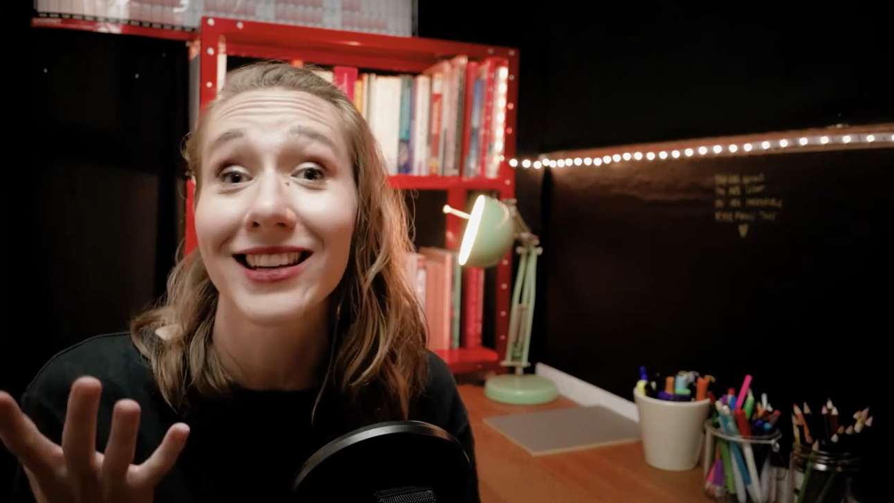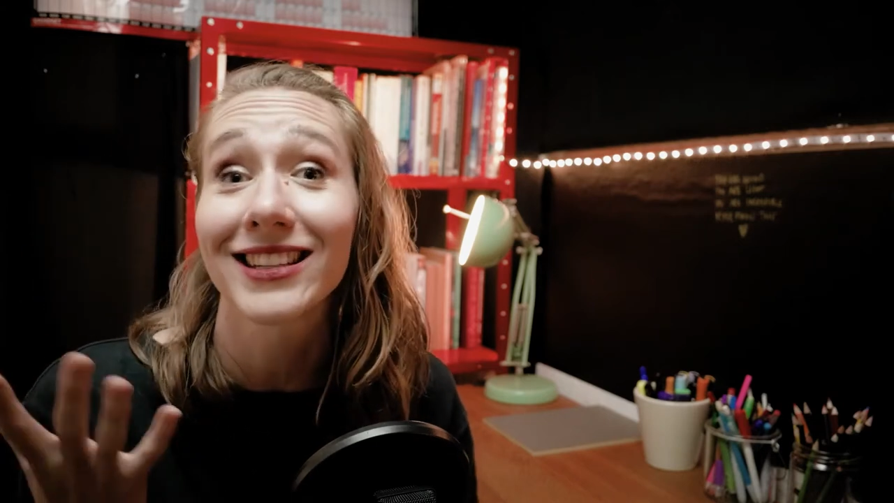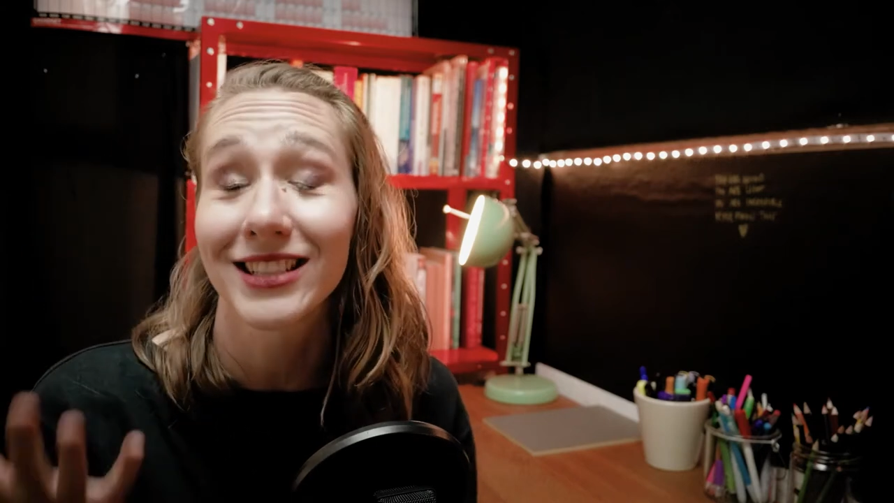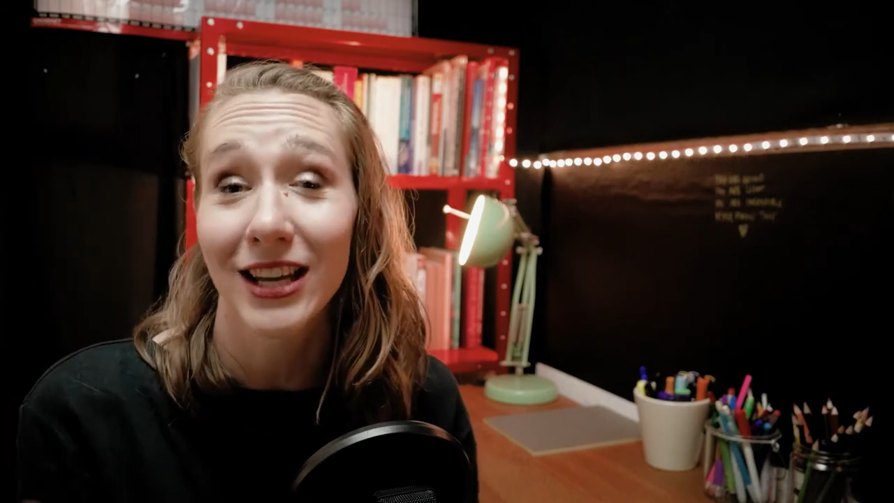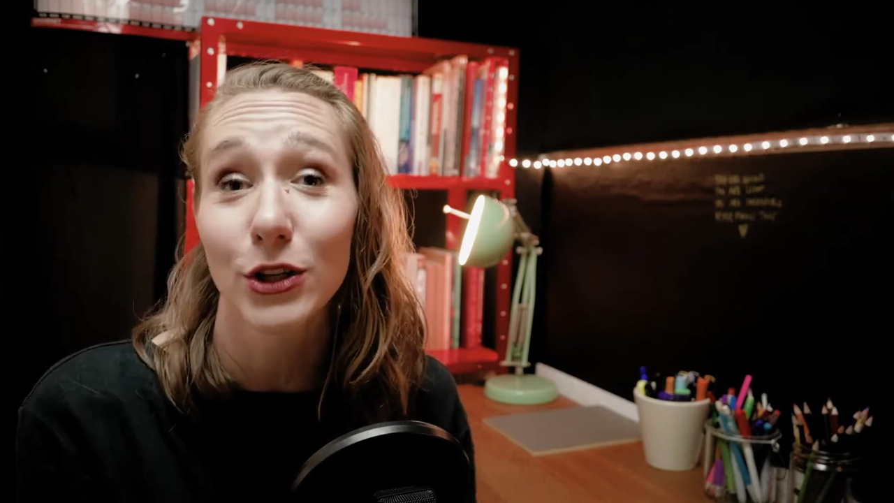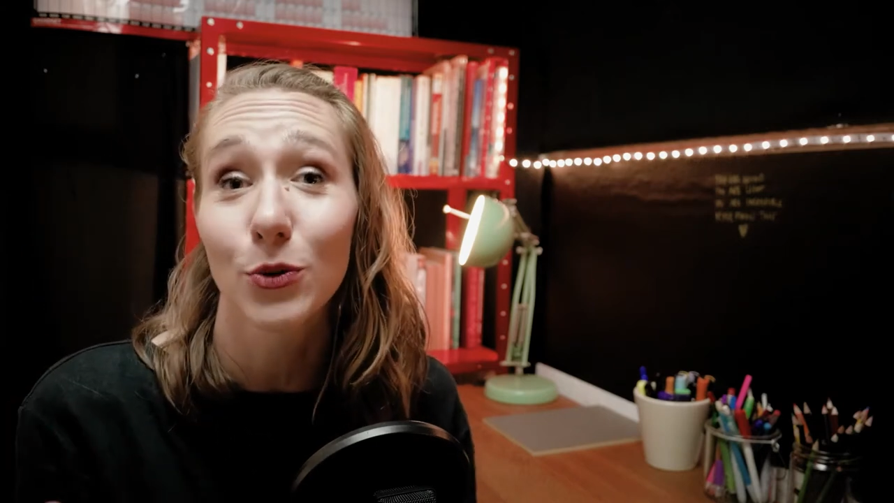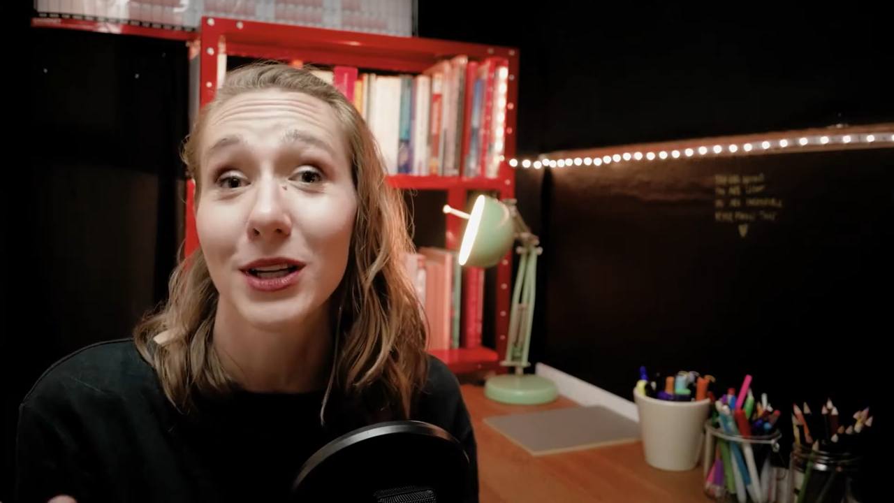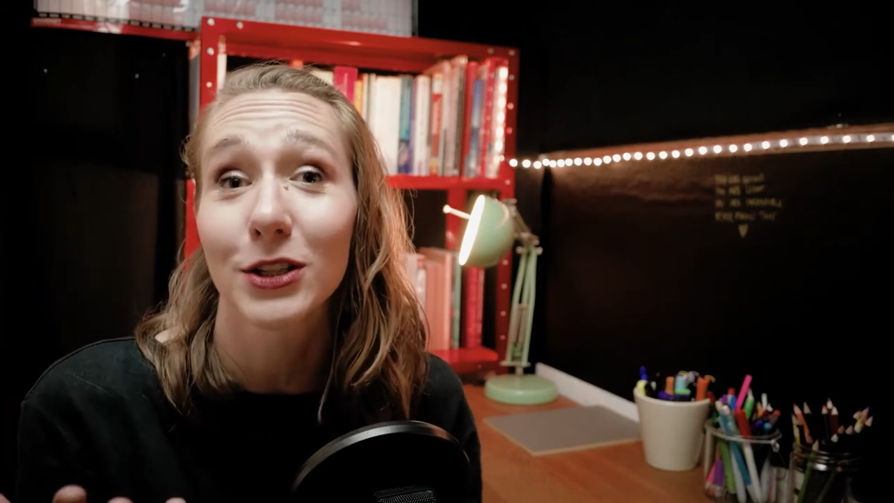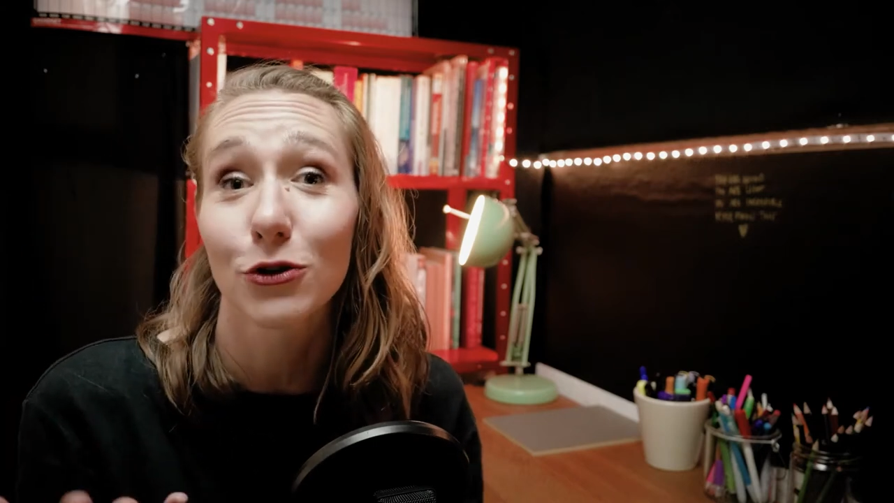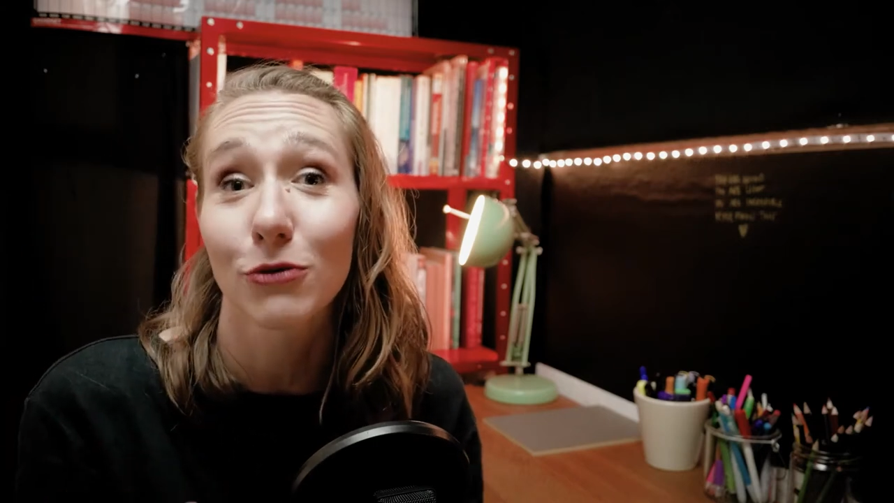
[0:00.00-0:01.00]

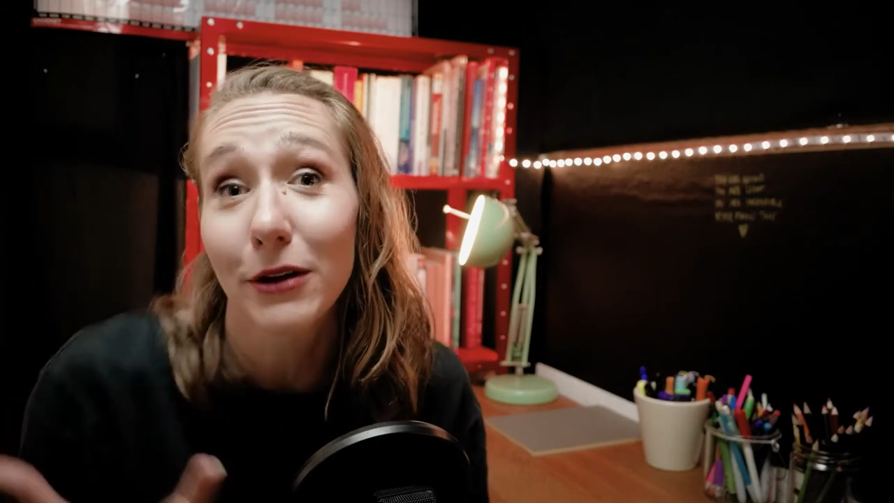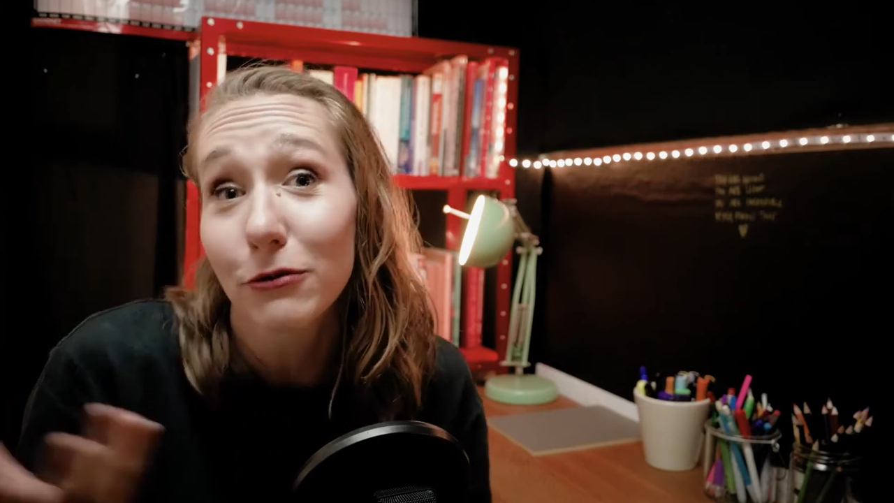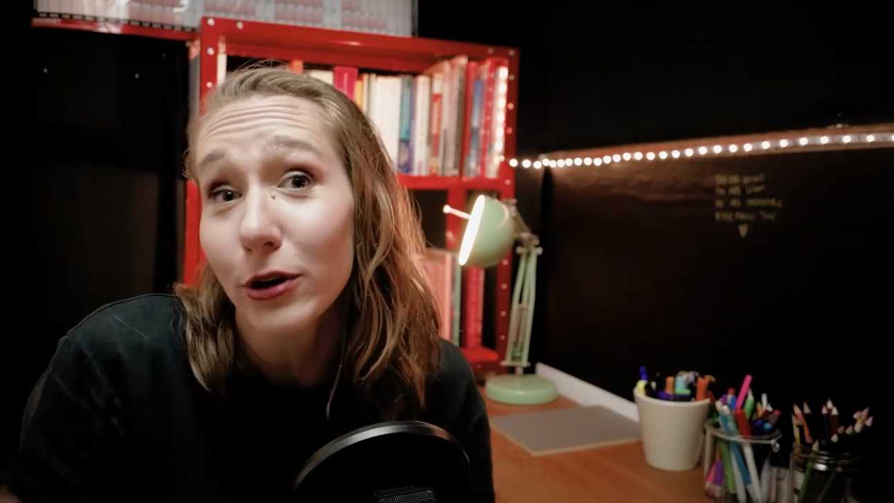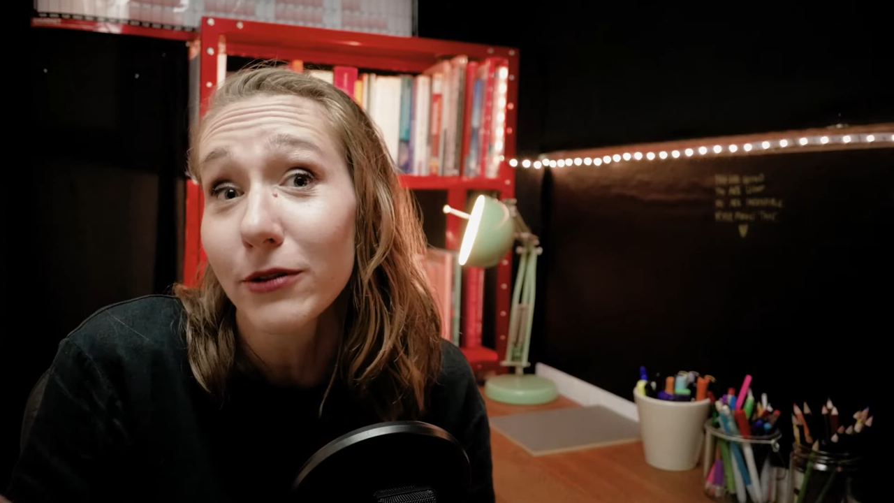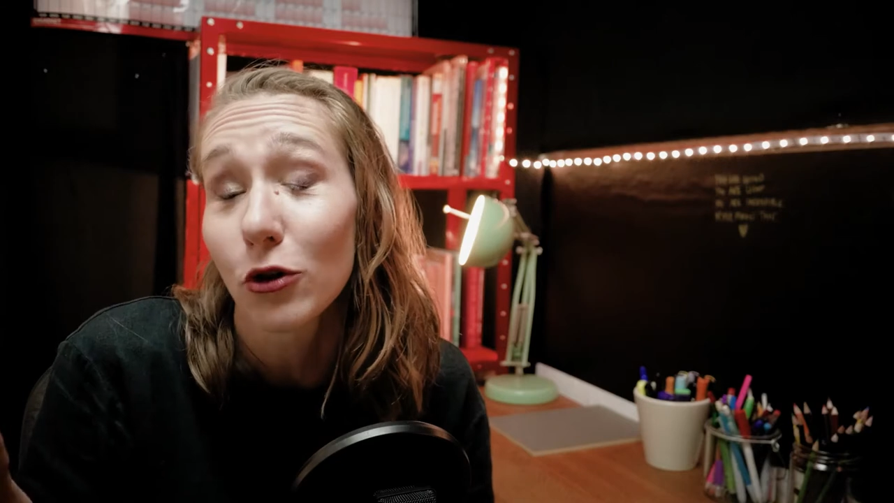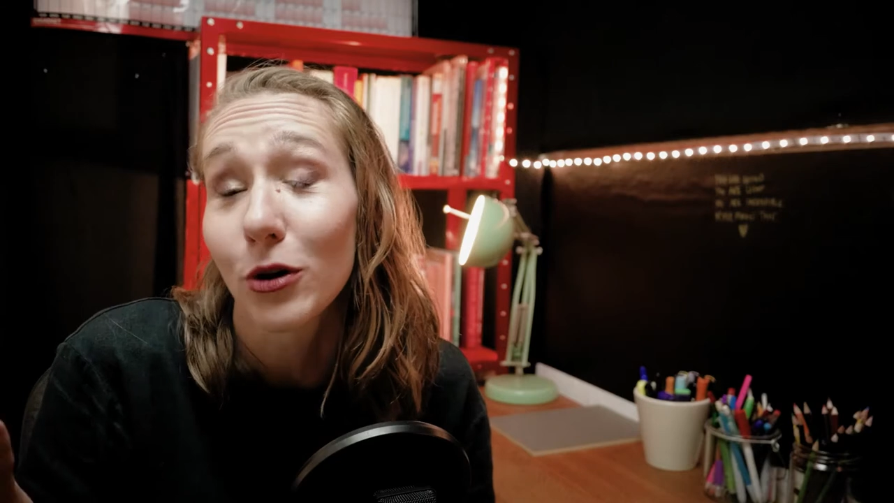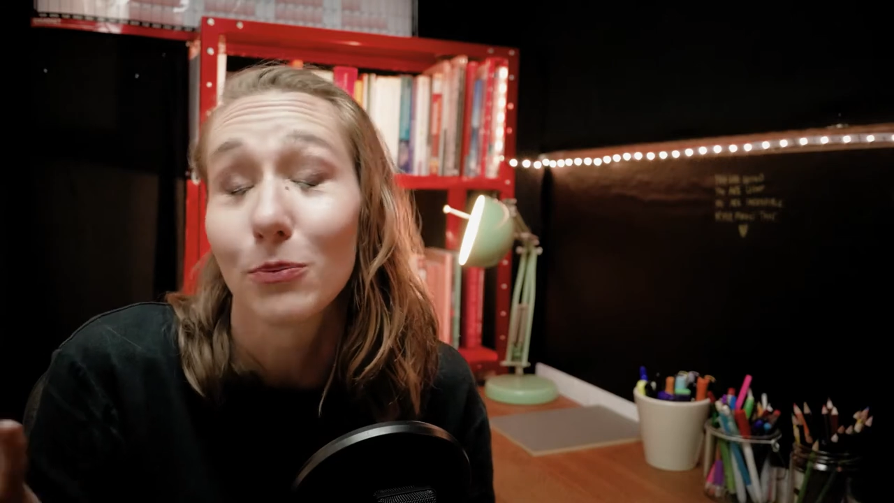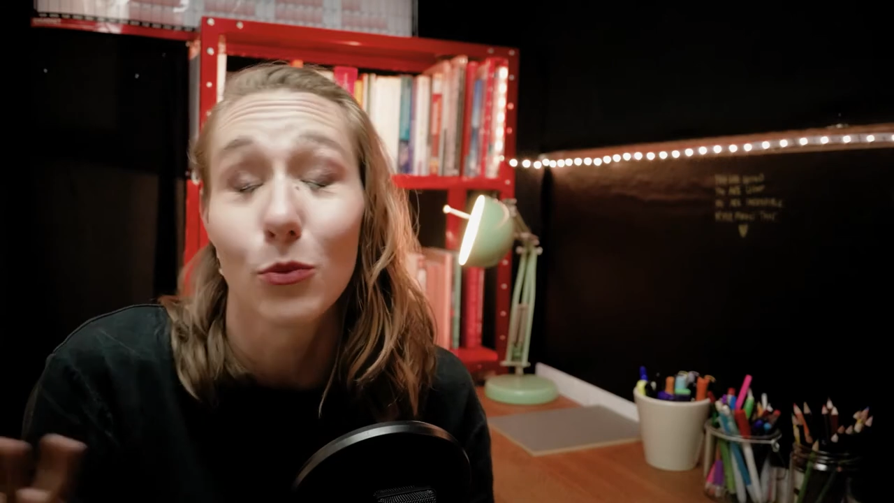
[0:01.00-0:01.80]
continuing to write freeform